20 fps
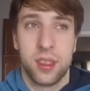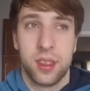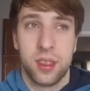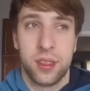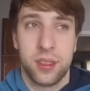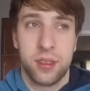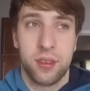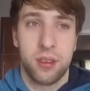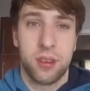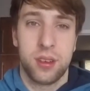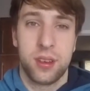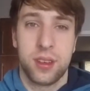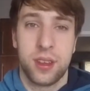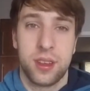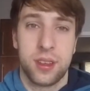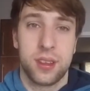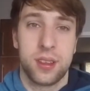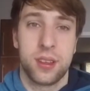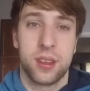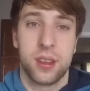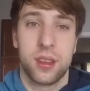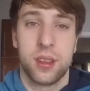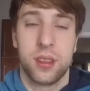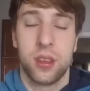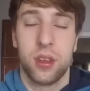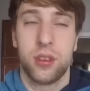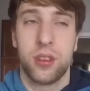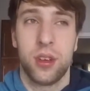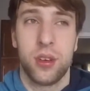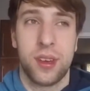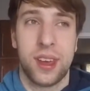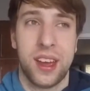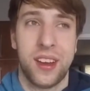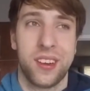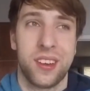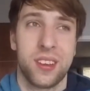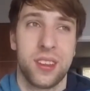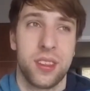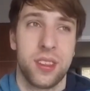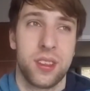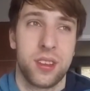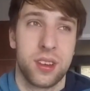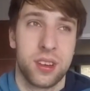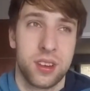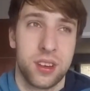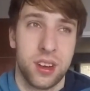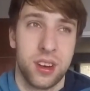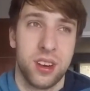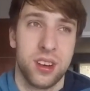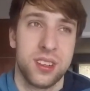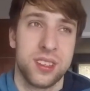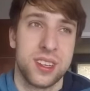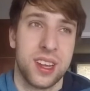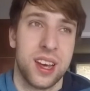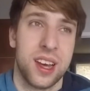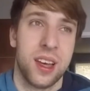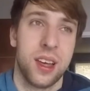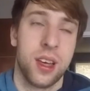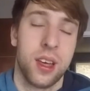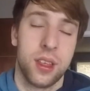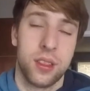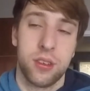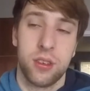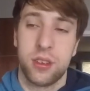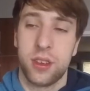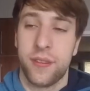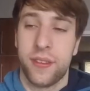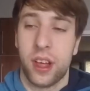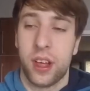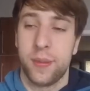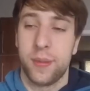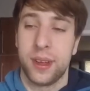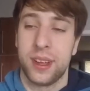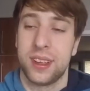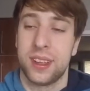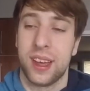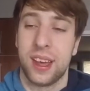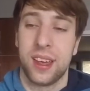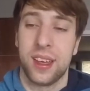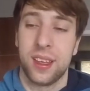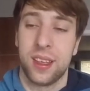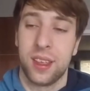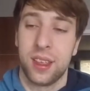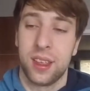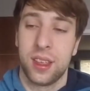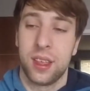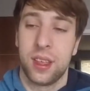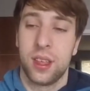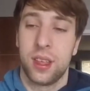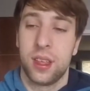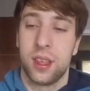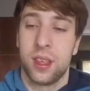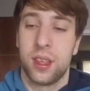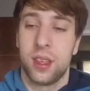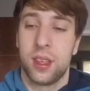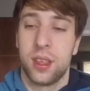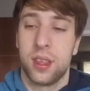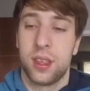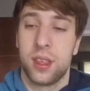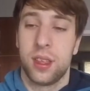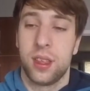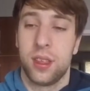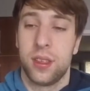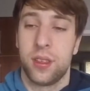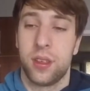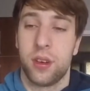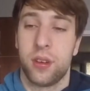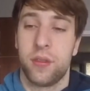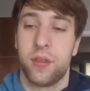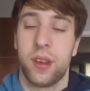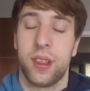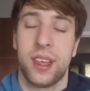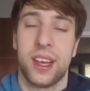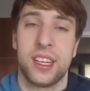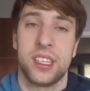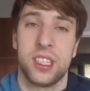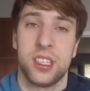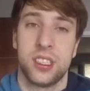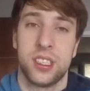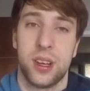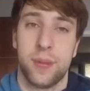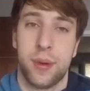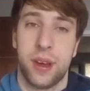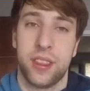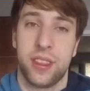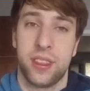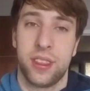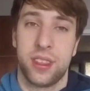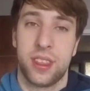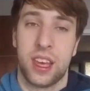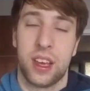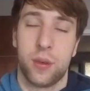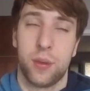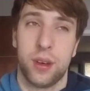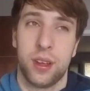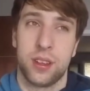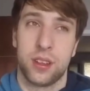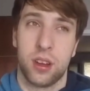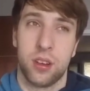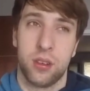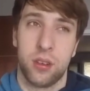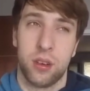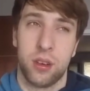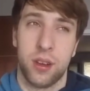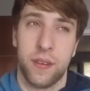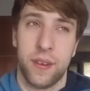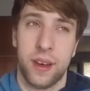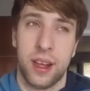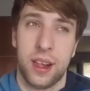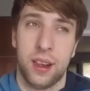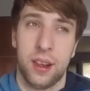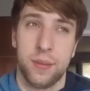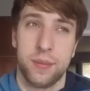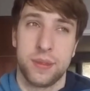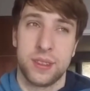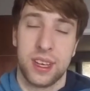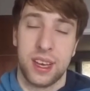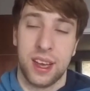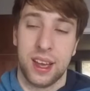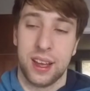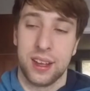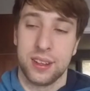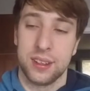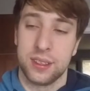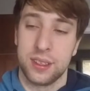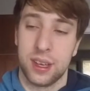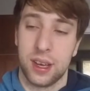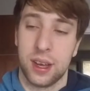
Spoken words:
they're, those two characters, their development, their relationship, I think, was underdeveloped, and